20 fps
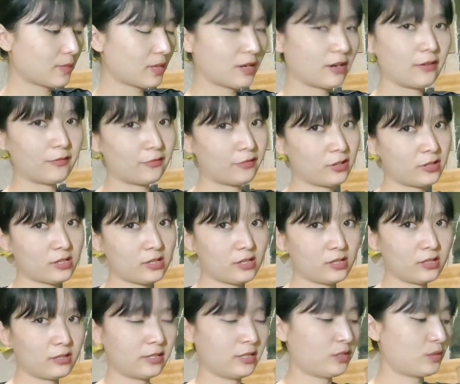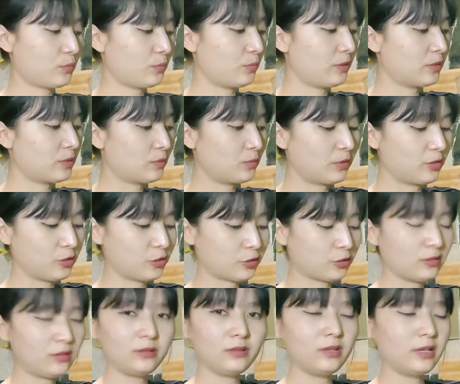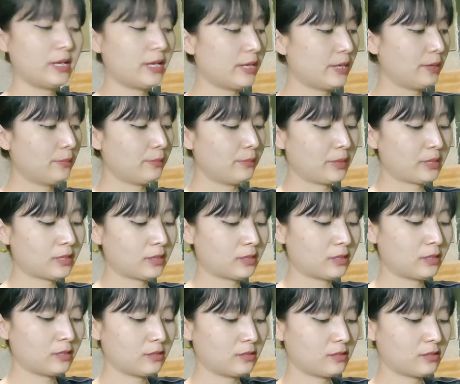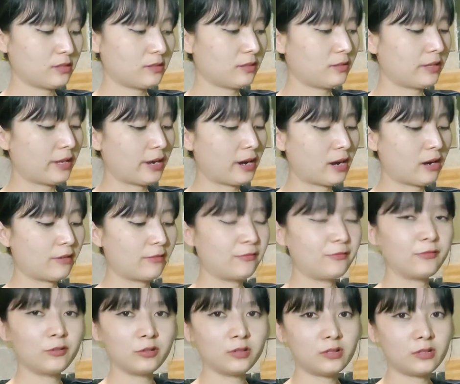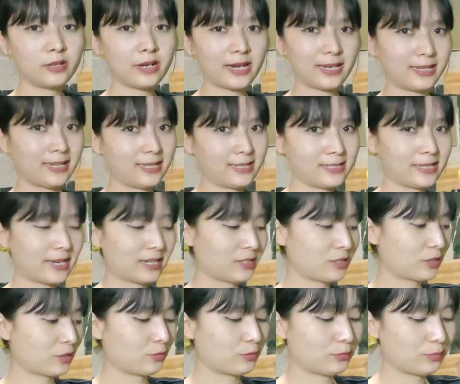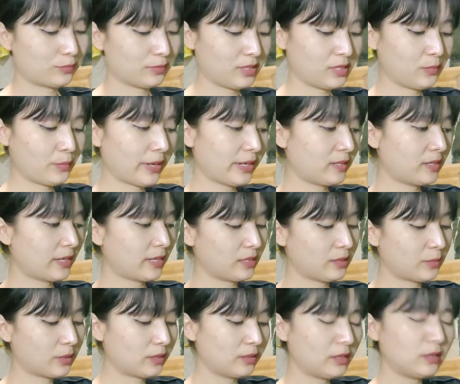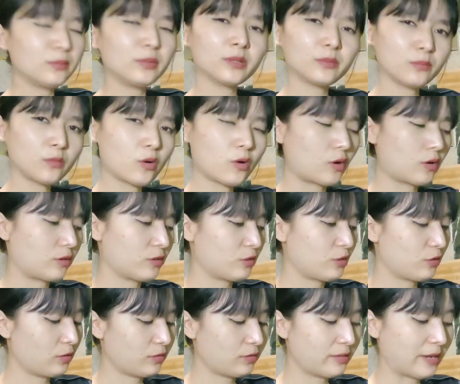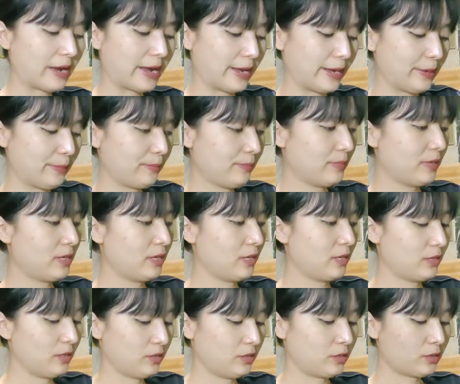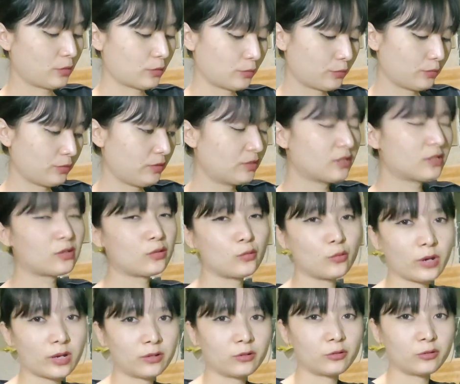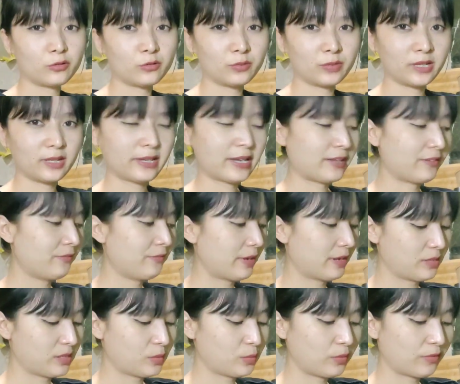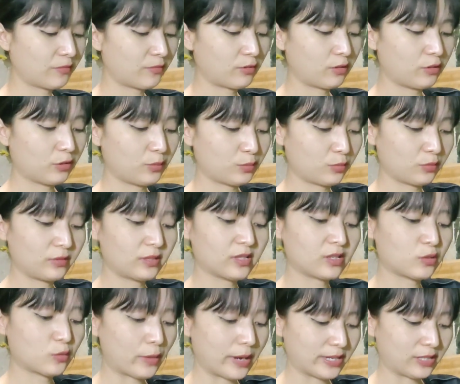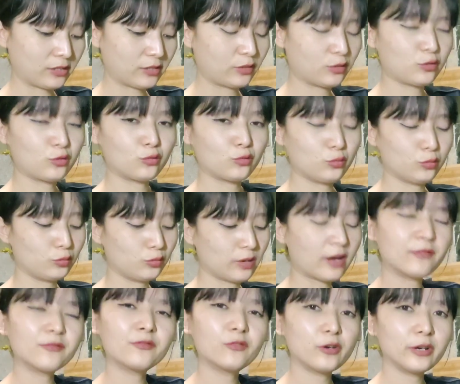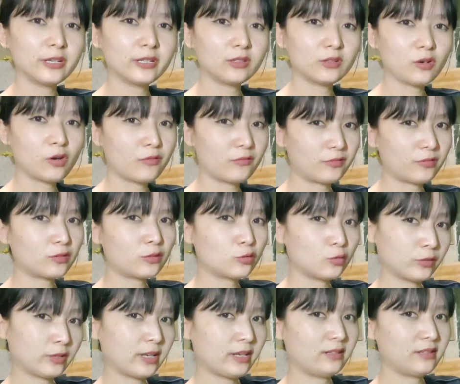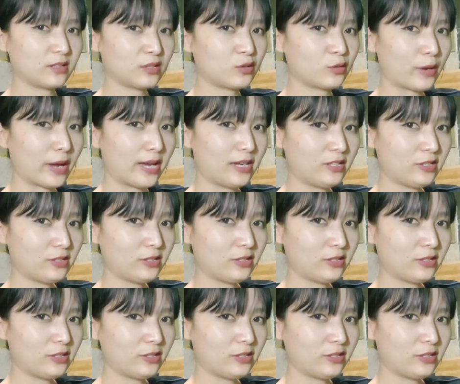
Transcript: First, this bitter brinjal, because they are fuller and intact, so this might take them a little bit more time. So just 1 or 2 minutes advance before you put the squash to avoid overcooking the squash.